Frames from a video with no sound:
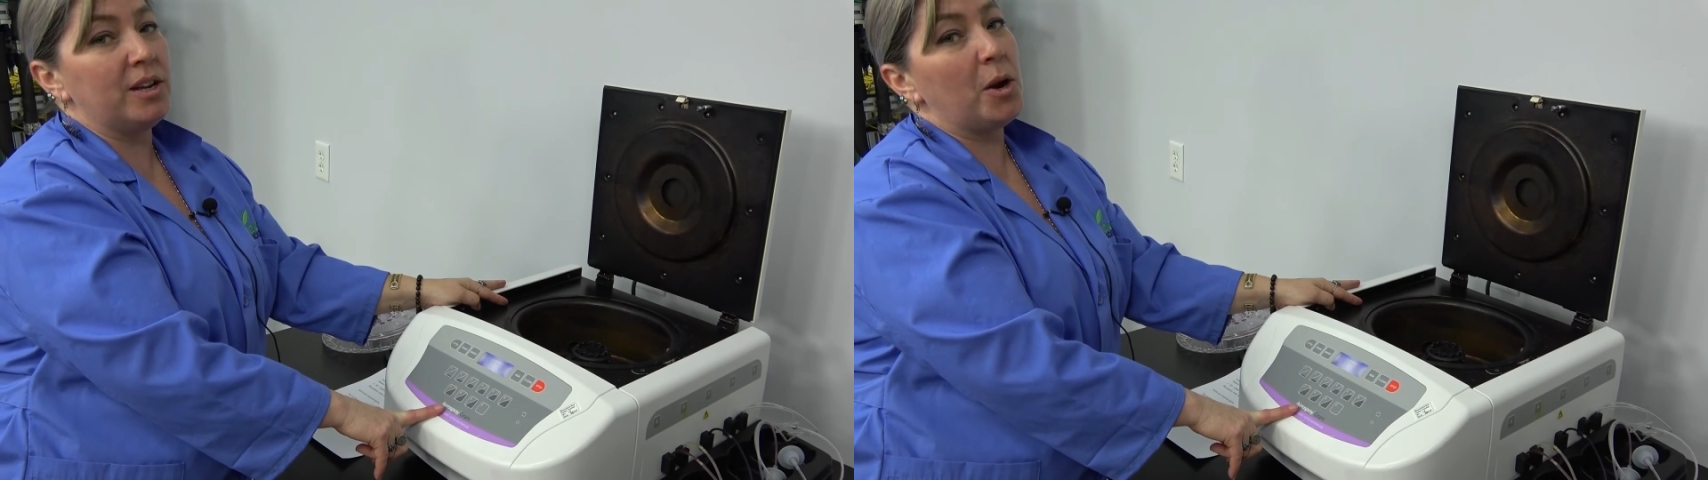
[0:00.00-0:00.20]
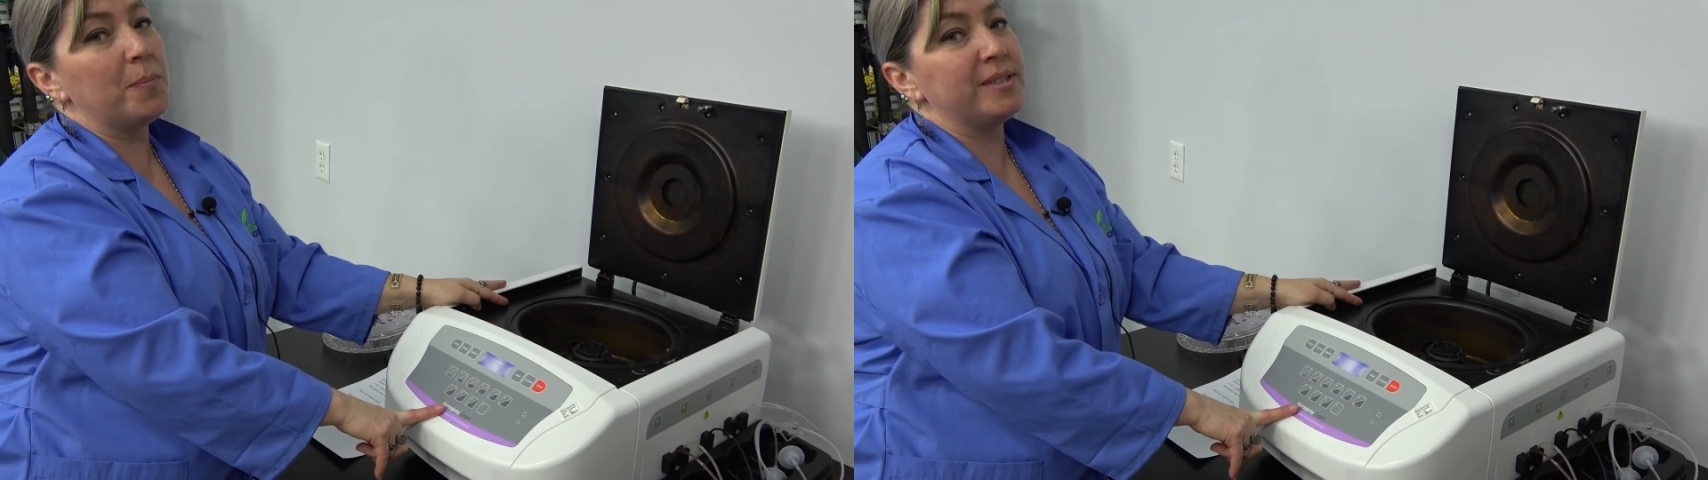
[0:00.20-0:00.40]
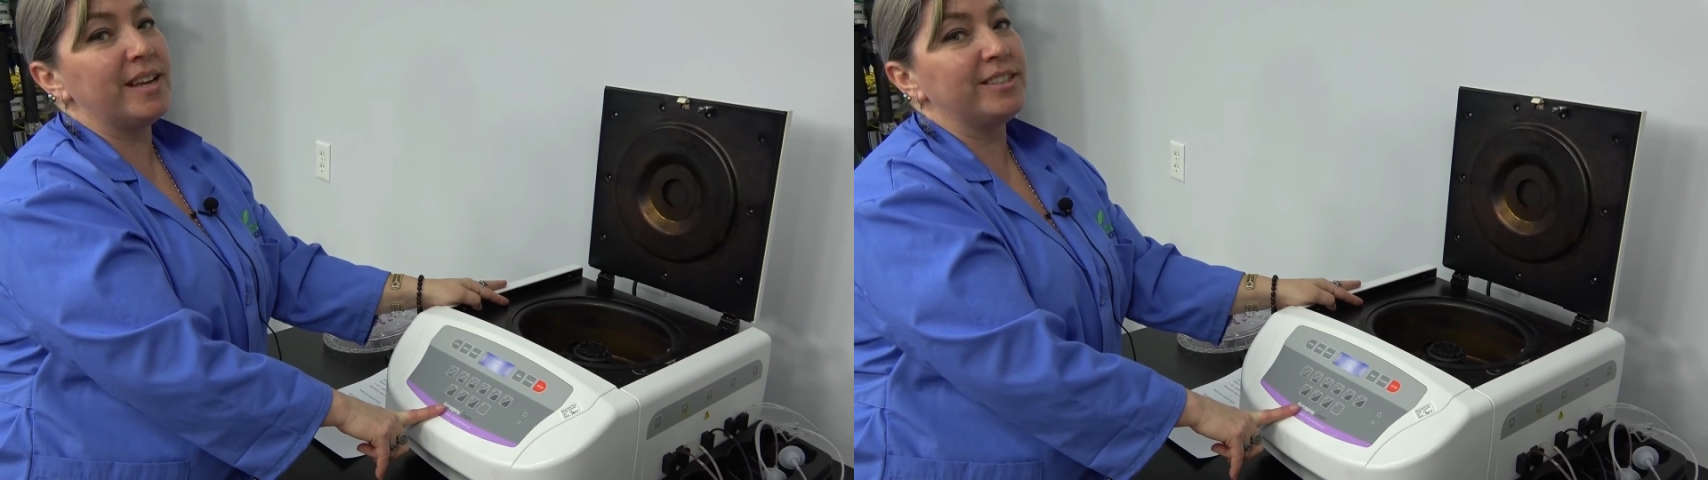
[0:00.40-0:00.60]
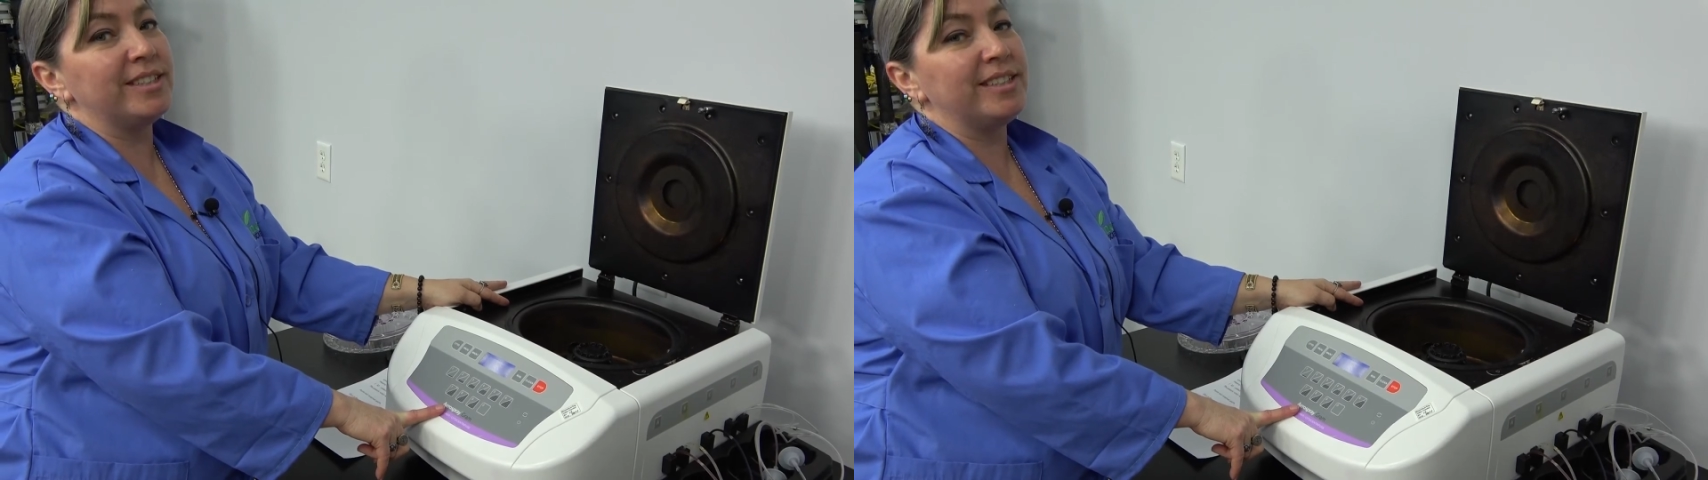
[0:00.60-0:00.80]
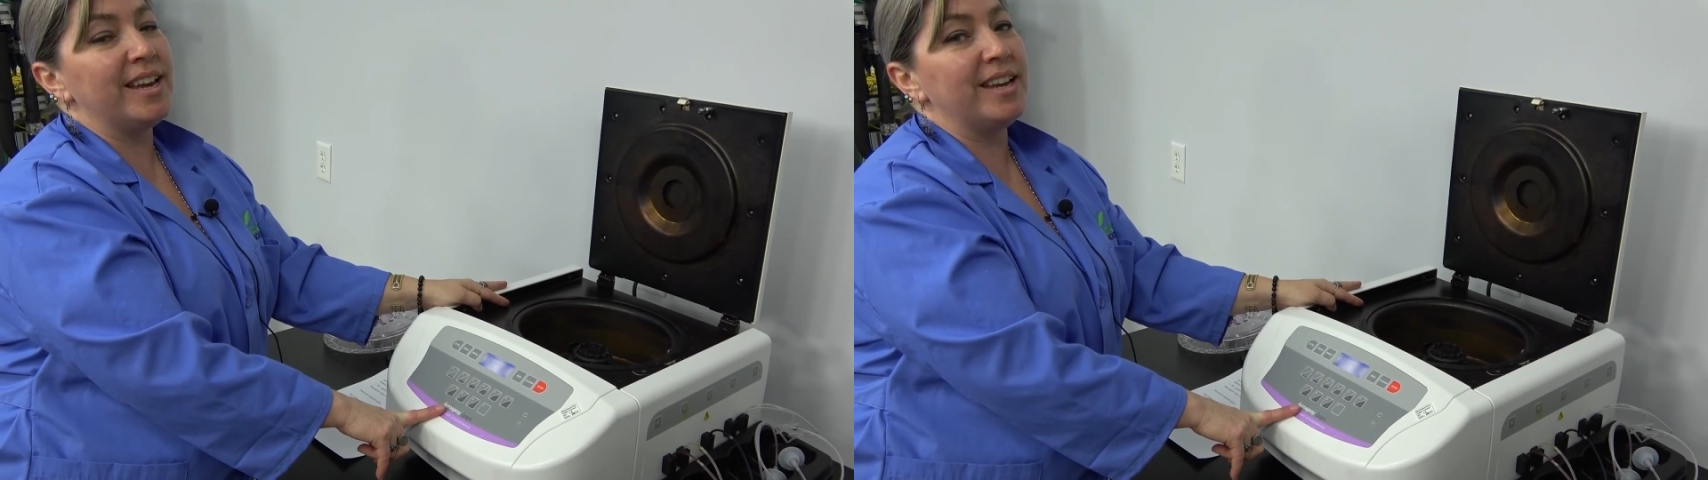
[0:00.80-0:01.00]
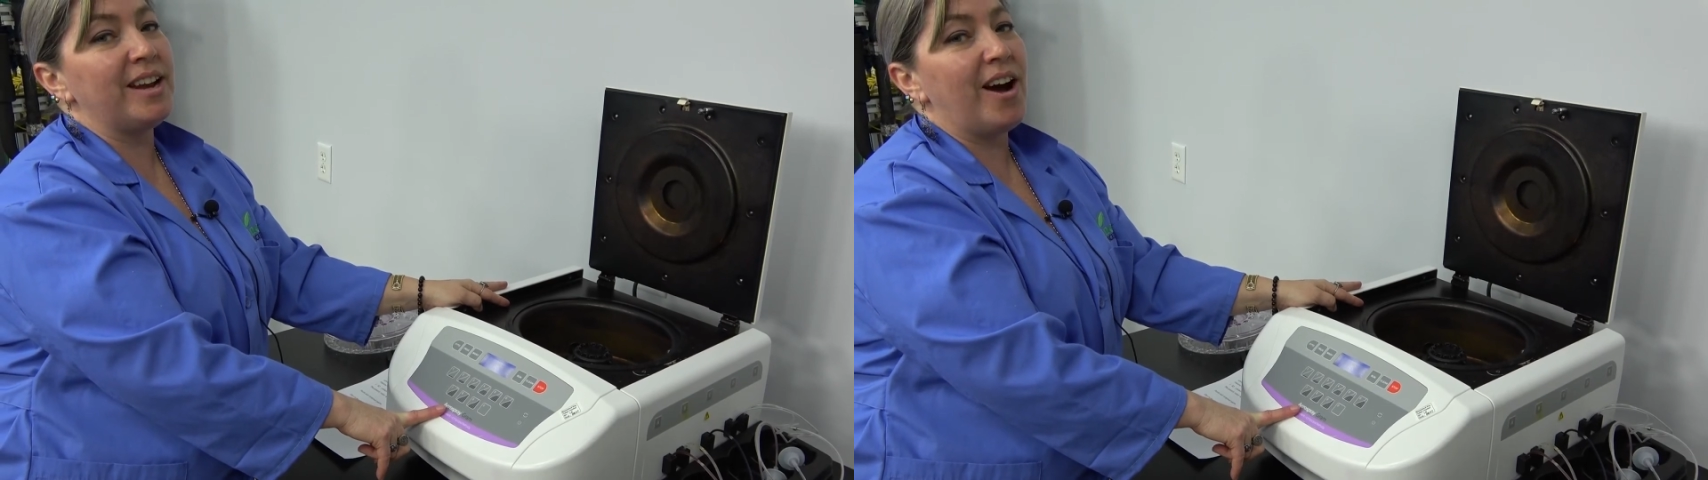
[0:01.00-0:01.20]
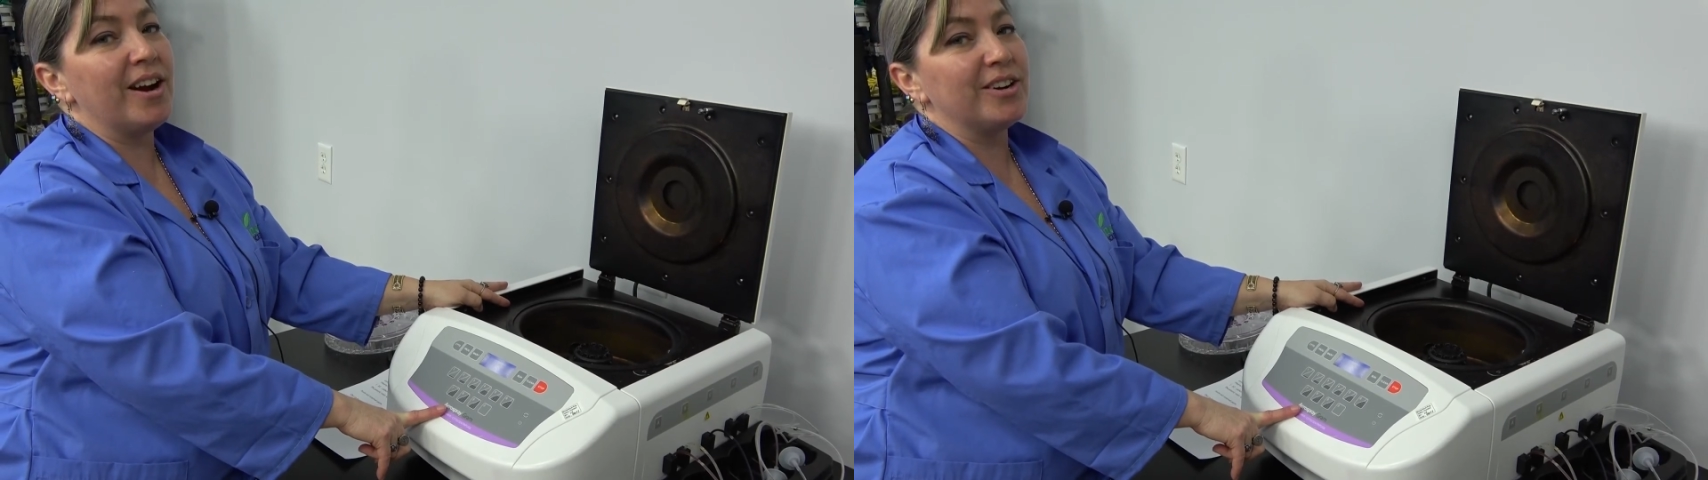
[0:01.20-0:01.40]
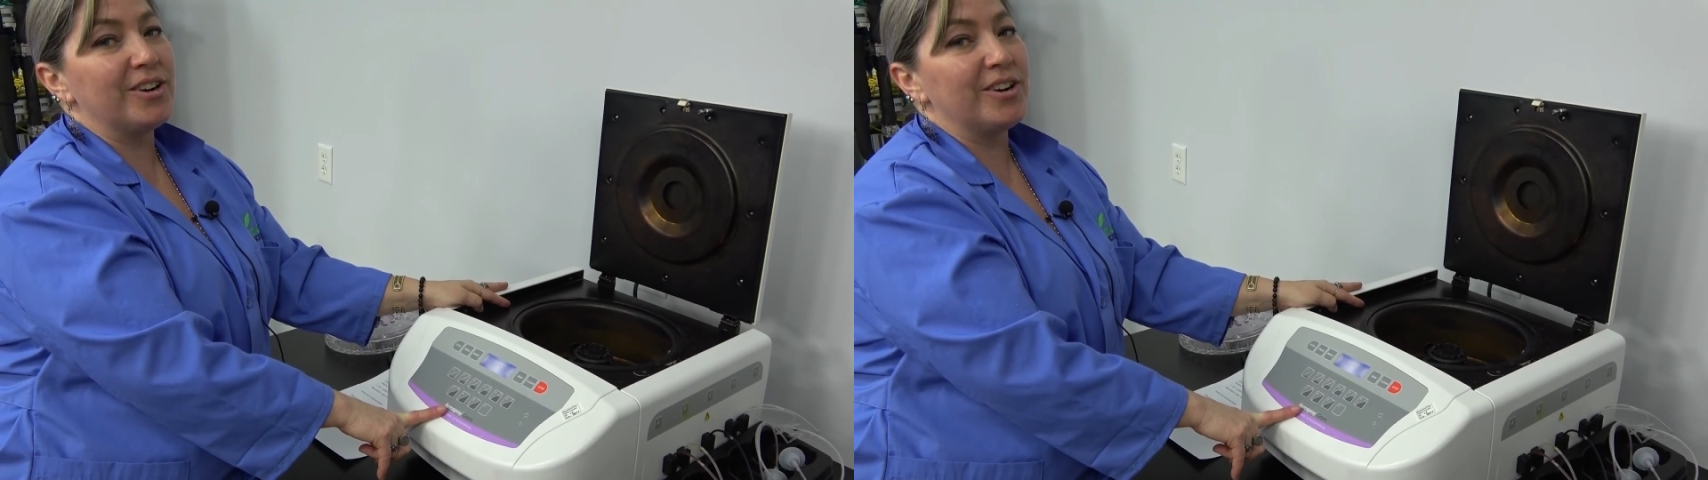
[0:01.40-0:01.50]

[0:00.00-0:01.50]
in our possession in our